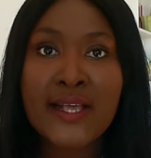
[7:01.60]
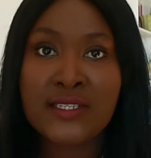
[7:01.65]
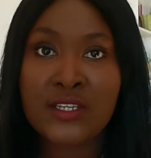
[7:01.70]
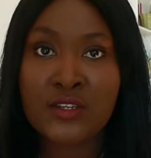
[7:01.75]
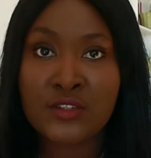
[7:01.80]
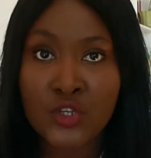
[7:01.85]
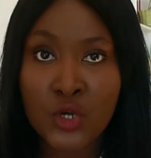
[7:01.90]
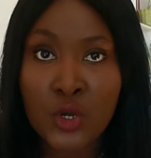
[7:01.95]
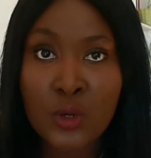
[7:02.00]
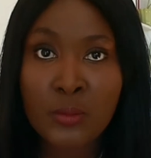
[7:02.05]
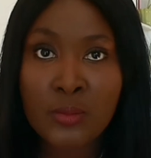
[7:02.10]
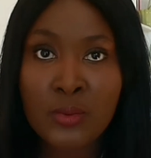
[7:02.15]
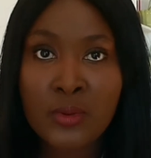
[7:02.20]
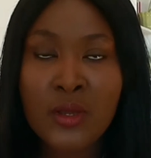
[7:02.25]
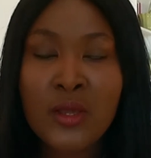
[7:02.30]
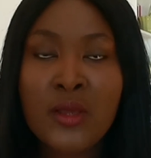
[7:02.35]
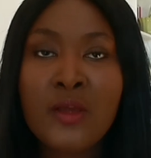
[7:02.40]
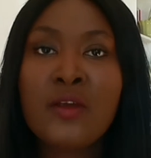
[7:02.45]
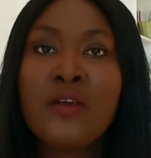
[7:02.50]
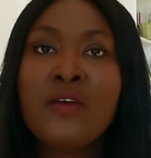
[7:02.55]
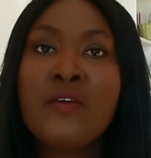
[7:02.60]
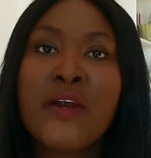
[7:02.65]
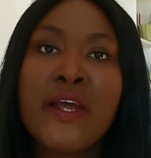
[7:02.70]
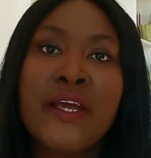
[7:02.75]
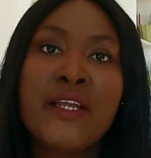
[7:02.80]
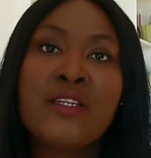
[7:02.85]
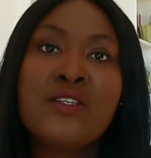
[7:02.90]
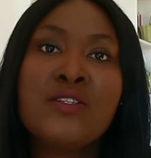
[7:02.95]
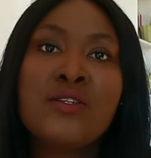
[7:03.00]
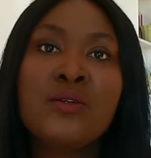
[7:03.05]
as a job,
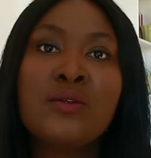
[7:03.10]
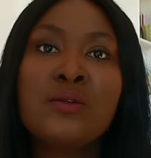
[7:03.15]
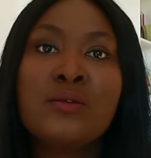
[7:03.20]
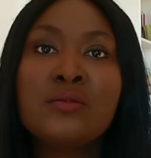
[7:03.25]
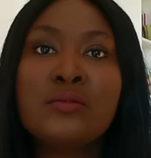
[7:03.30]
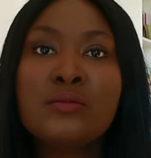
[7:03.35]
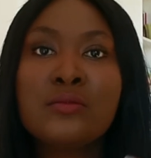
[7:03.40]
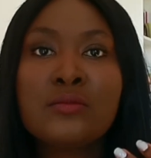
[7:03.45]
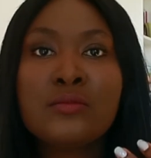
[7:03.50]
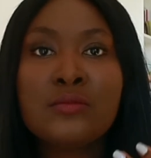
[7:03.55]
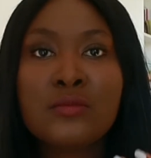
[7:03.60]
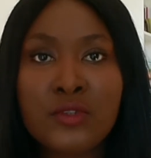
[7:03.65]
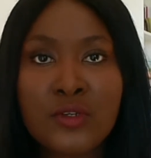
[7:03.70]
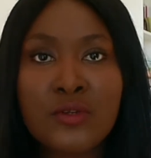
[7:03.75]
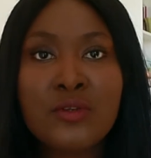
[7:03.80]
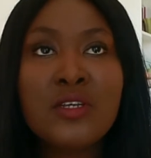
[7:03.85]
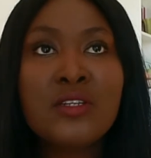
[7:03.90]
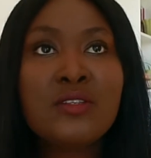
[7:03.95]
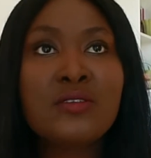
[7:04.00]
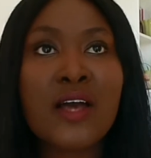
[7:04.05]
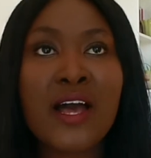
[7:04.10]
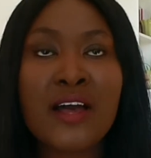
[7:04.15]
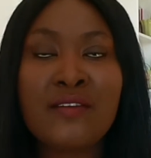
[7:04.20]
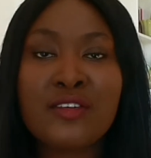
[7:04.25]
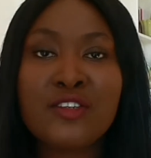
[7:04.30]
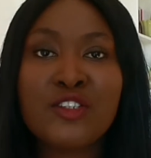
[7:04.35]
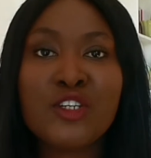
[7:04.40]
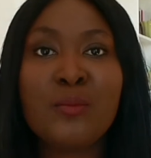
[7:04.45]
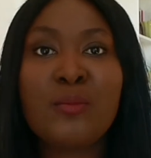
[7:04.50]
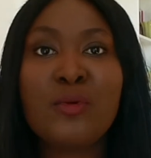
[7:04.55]
right? So you need to have
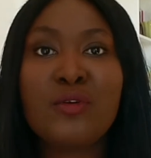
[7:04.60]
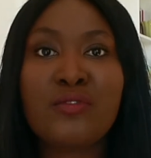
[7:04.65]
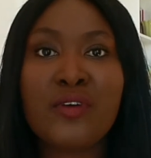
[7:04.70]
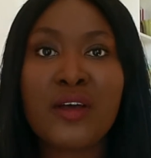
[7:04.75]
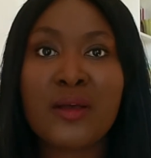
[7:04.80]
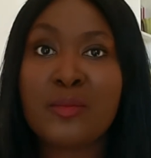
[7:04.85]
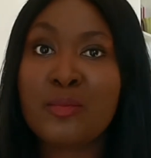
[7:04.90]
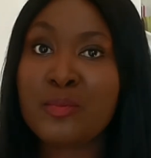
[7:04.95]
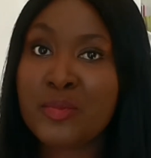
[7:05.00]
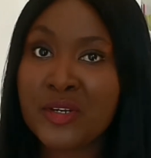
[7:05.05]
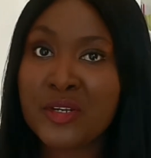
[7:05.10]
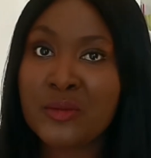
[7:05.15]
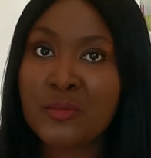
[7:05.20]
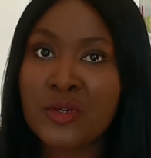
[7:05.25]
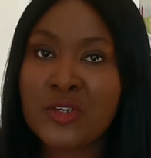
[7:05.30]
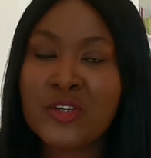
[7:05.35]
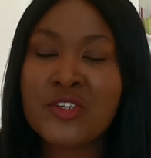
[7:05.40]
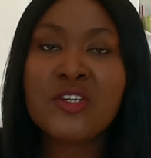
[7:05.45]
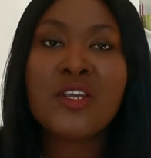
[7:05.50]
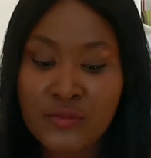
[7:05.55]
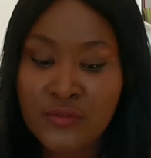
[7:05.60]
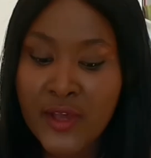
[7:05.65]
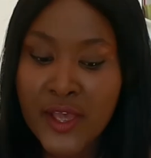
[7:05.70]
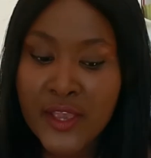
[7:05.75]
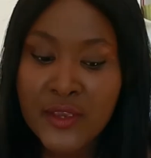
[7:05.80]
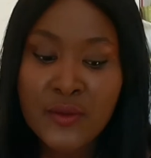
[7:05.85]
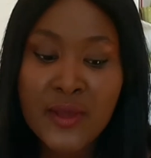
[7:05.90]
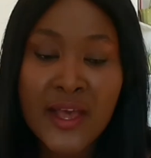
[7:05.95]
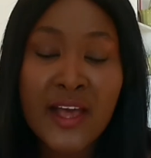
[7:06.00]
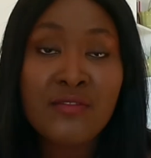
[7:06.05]
a job offer, pretty much. So
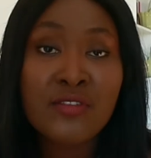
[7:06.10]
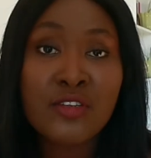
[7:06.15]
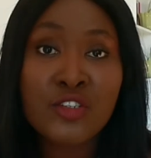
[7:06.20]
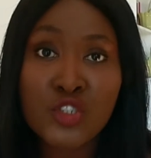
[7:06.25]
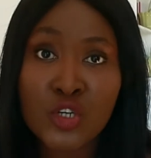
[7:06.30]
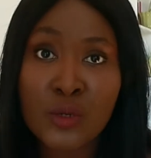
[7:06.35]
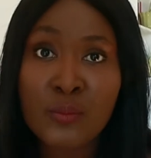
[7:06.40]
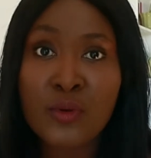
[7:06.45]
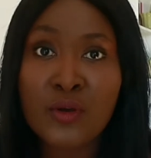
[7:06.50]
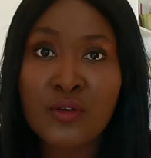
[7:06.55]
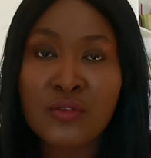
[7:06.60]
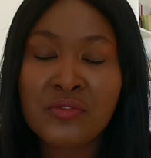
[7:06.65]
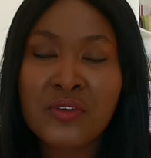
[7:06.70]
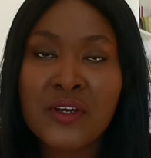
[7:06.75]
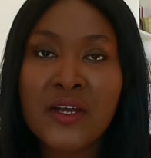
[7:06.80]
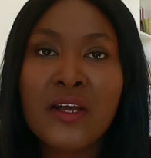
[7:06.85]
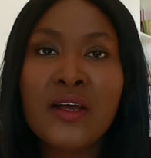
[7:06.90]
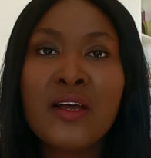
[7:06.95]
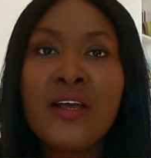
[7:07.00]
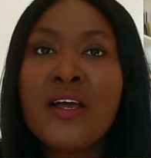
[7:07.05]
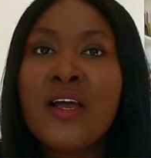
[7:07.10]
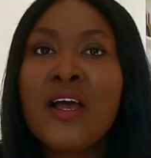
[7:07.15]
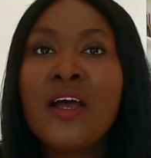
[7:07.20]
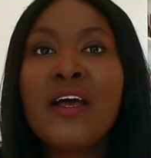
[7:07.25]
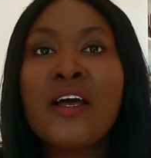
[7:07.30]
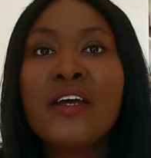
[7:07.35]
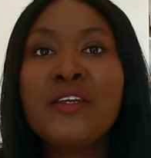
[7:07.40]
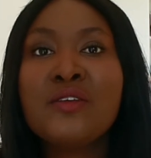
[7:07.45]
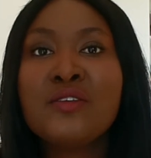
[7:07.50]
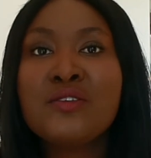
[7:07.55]
far you have a job offer
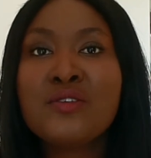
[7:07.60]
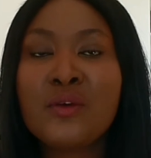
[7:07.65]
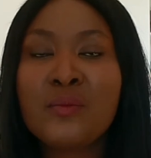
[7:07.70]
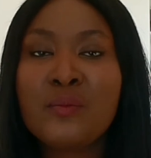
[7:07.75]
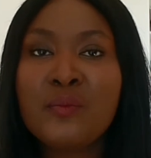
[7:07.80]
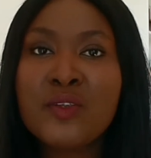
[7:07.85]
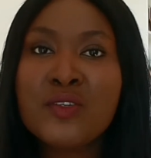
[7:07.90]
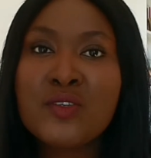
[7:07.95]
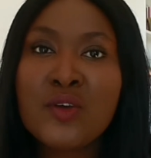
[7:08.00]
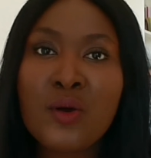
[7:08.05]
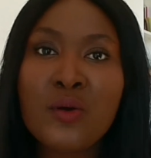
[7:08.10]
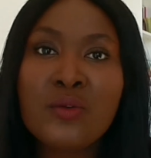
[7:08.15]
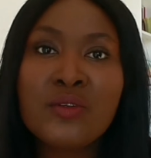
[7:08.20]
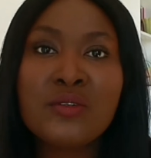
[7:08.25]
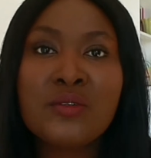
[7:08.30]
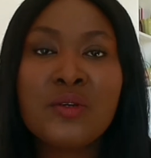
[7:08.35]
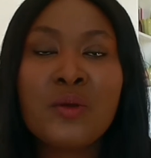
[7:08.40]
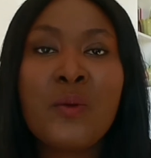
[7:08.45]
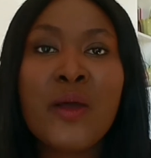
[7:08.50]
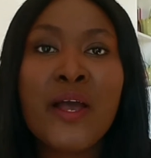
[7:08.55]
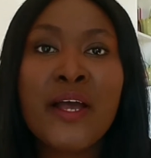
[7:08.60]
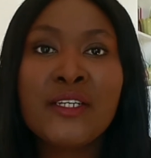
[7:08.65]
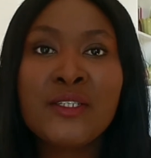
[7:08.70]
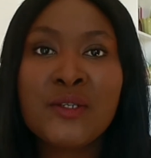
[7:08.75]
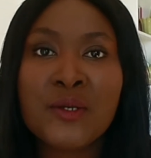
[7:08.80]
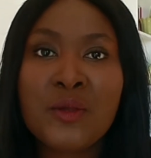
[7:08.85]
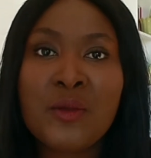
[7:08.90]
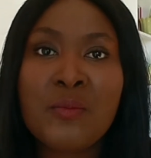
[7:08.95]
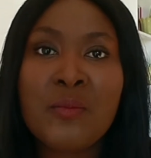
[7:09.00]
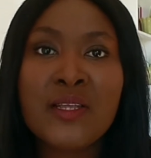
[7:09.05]
and you submit all the required
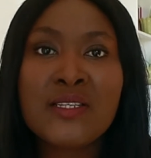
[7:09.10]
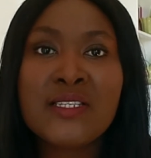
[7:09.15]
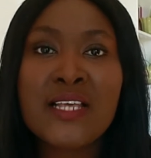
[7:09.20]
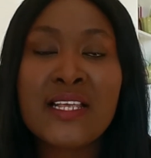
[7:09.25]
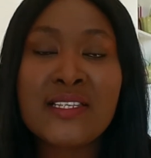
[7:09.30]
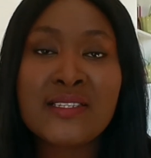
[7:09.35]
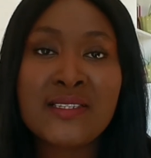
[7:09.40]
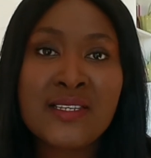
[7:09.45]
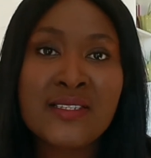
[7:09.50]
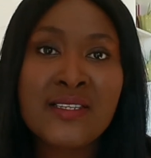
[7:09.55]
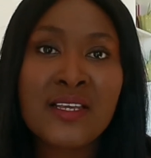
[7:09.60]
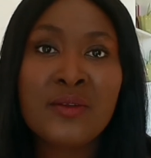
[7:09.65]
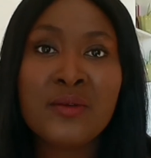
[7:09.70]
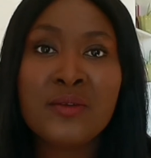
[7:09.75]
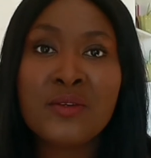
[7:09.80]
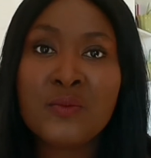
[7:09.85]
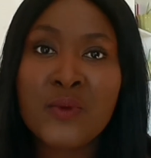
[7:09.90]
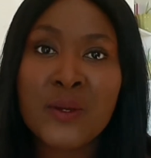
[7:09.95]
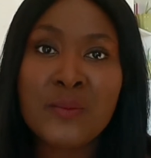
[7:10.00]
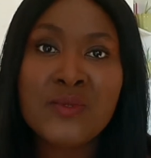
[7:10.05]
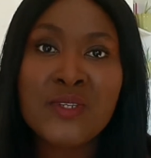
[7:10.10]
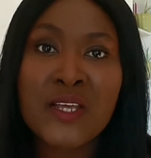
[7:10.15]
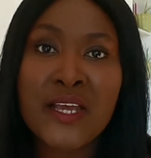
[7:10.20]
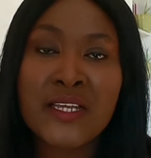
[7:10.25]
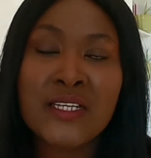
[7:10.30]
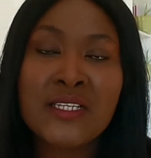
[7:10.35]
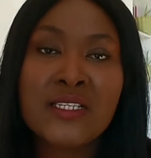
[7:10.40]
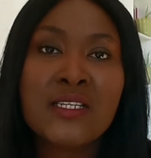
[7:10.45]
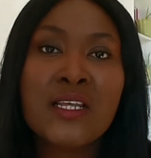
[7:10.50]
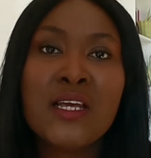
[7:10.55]
documents as listed on the
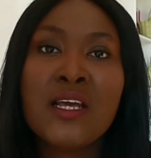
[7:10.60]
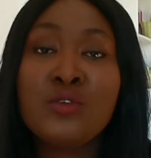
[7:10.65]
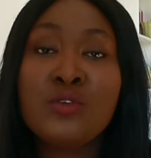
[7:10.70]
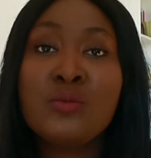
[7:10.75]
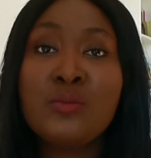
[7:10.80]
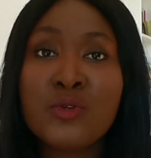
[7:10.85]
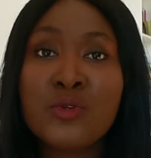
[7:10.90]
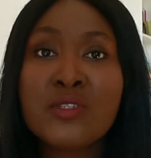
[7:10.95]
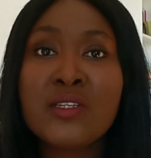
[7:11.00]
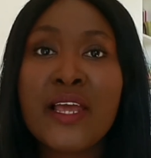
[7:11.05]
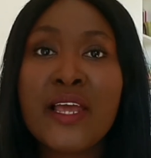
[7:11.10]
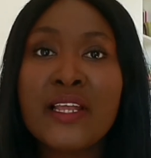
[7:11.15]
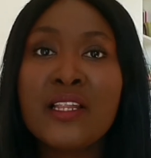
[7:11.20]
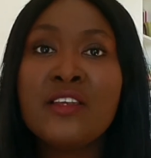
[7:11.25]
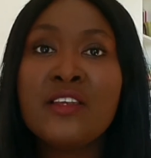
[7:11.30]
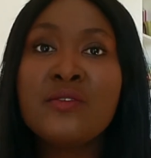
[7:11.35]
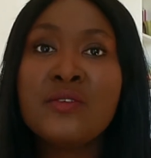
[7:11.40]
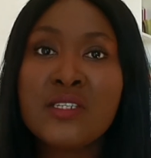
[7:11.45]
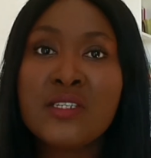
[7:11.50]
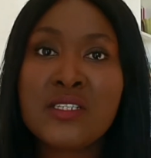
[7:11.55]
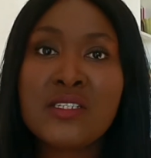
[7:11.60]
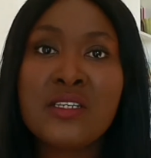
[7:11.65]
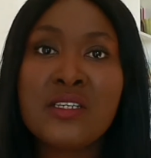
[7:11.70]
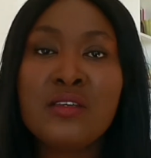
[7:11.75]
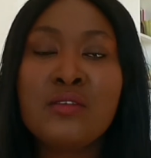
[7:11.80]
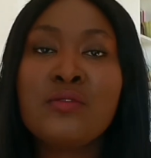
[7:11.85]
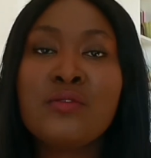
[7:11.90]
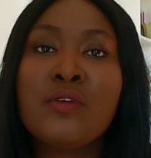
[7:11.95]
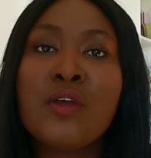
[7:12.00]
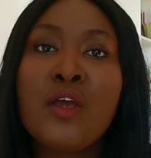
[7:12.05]
website, you would most likely
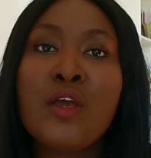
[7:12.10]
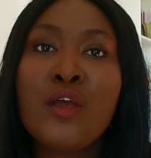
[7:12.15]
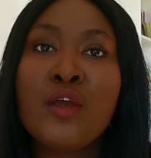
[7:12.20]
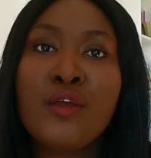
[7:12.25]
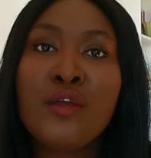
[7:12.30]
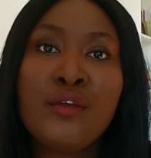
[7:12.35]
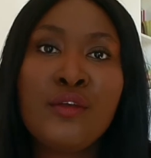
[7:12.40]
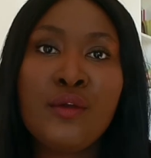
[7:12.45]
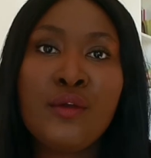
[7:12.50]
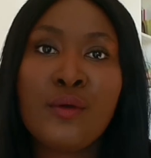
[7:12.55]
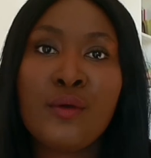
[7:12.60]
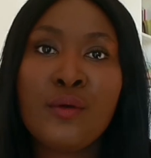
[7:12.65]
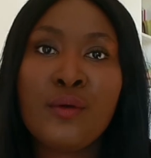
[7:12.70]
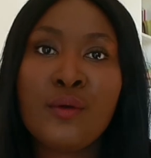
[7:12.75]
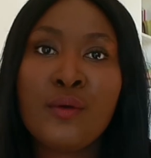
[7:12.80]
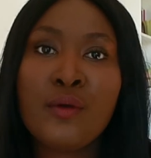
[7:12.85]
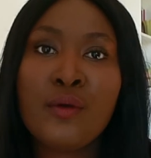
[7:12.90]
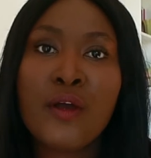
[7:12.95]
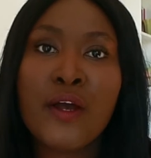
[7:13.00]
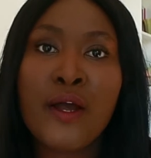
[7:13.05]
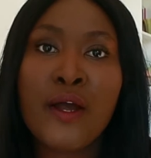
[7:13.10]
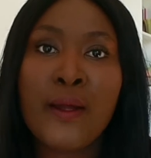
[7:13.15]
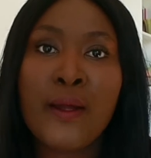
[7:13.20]
receive your